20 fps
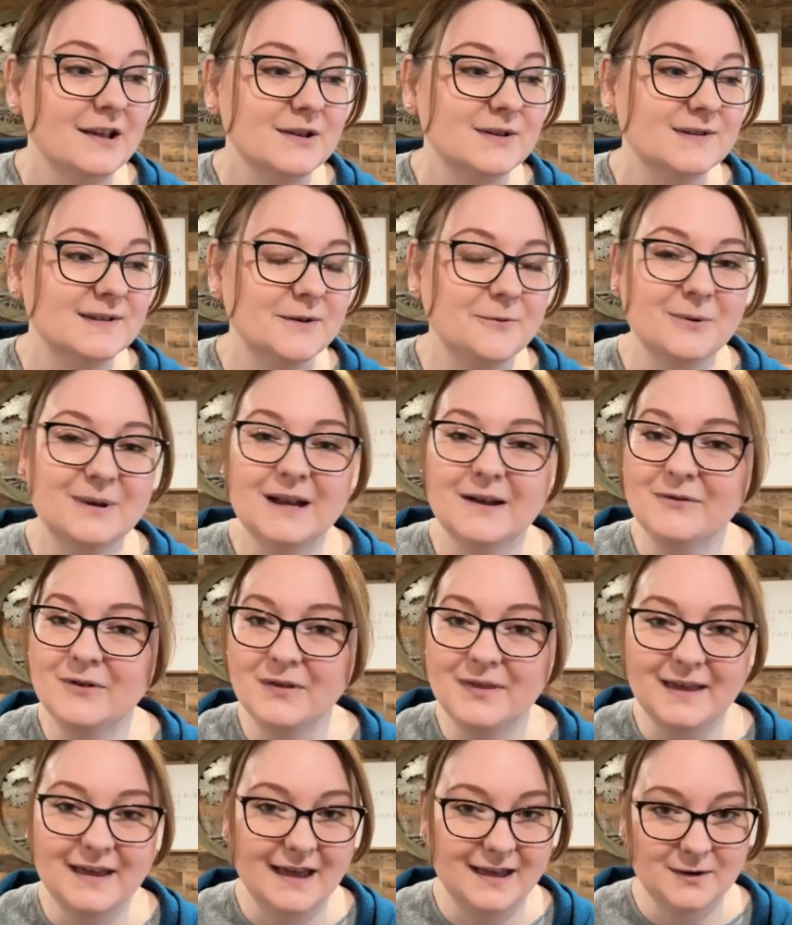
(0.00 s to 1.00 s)
So whenever
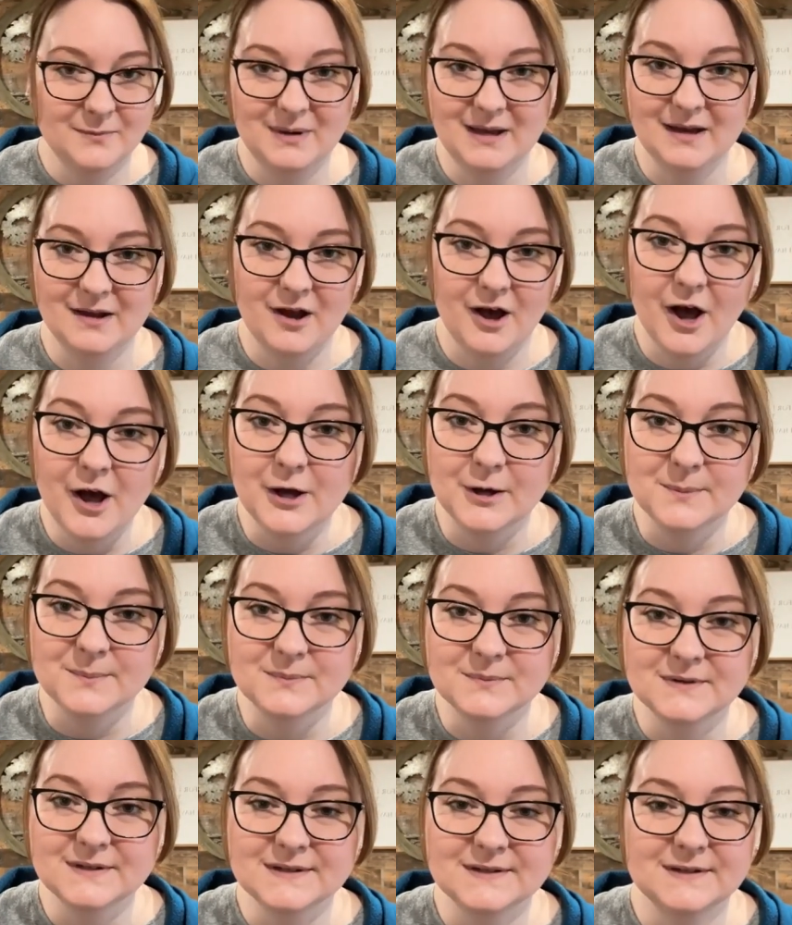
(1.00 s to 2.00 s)
the enemy
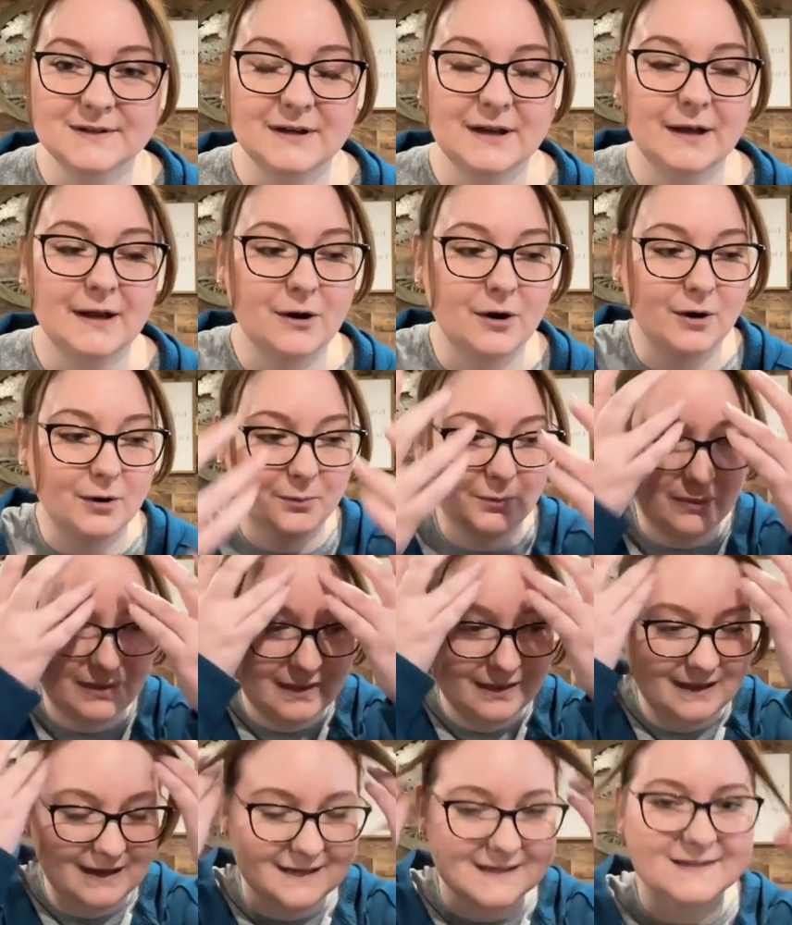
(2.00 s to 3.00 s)
comes, or
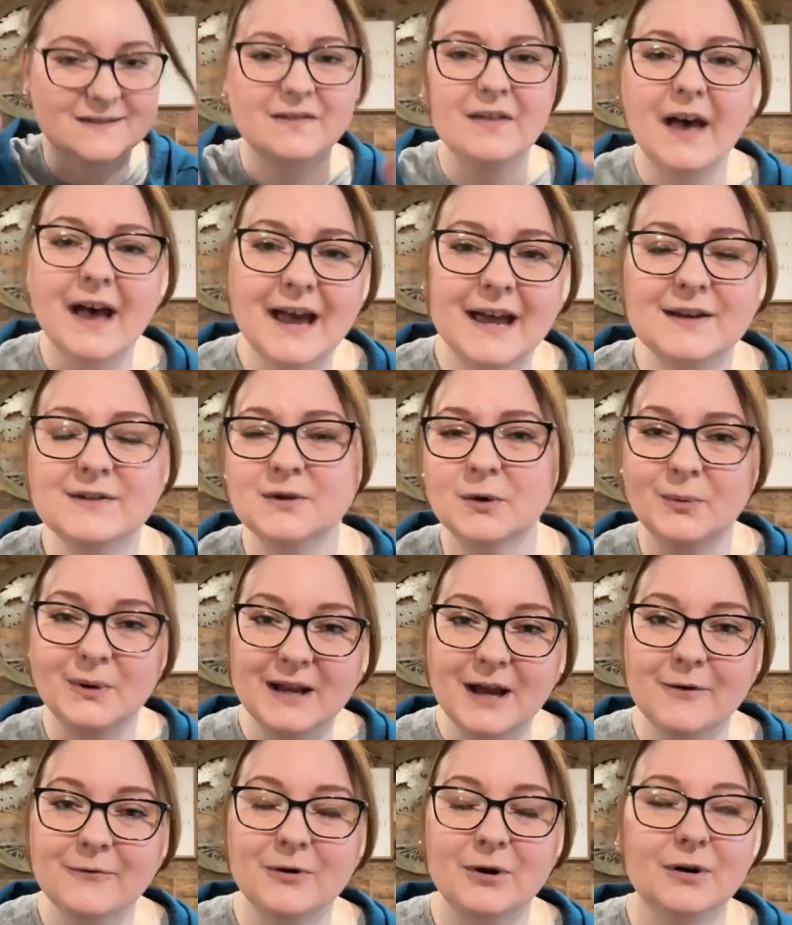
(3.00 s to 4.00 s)
these lies, or
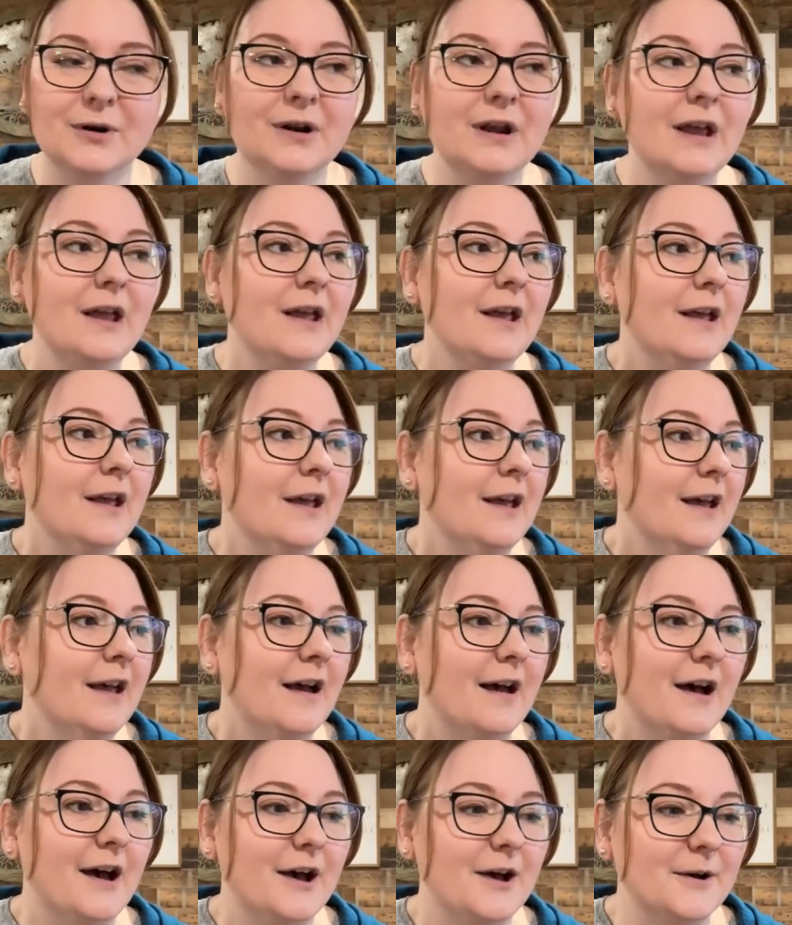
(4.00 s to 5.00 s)
whatever,
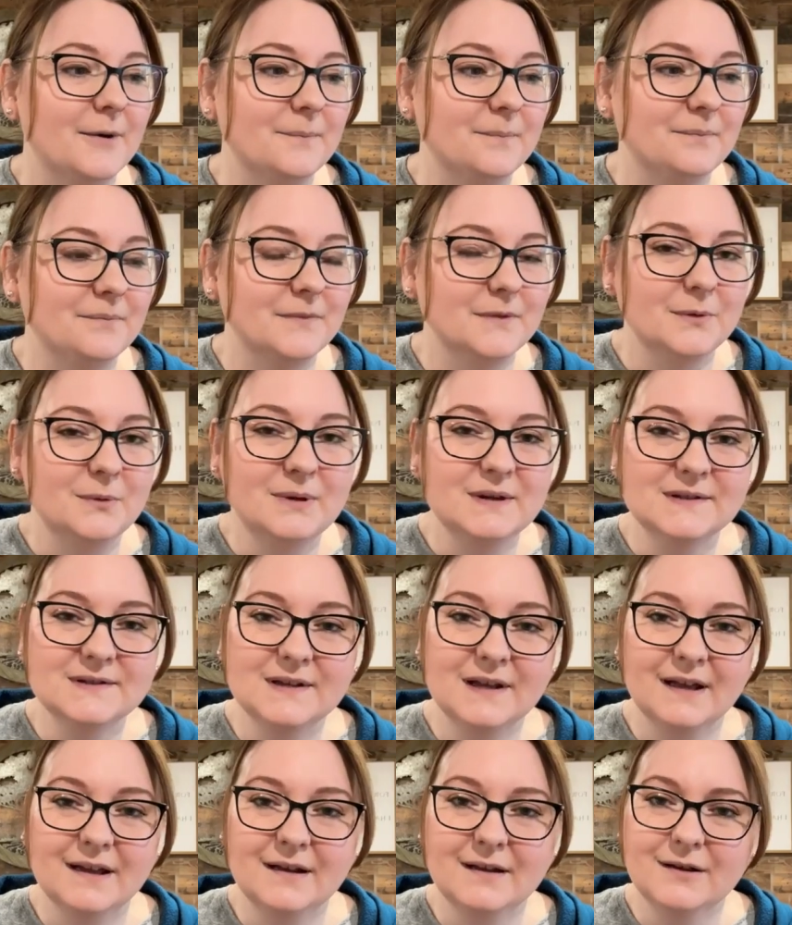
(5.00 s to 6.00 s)
um, we
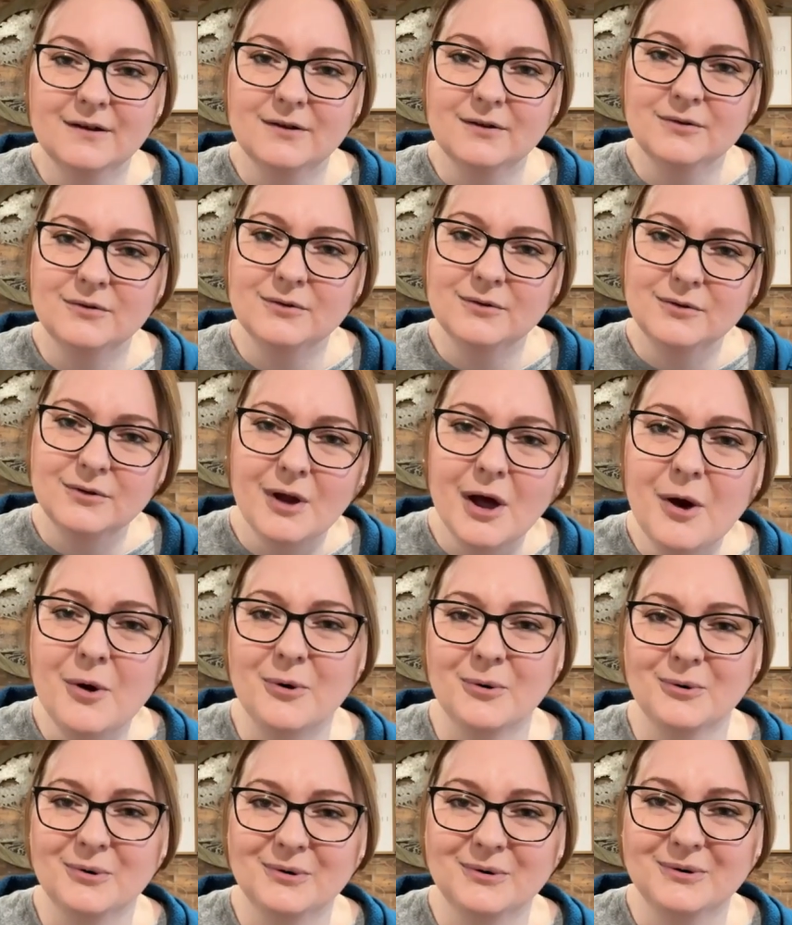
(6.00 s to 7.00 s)
say,
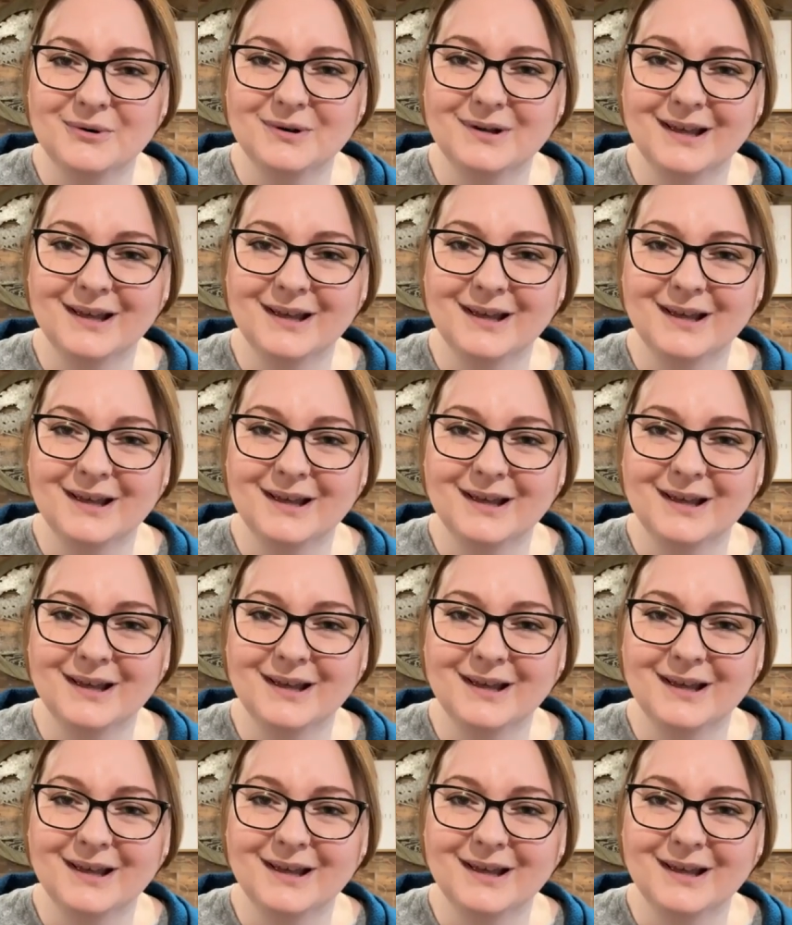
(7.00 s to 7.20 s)
no,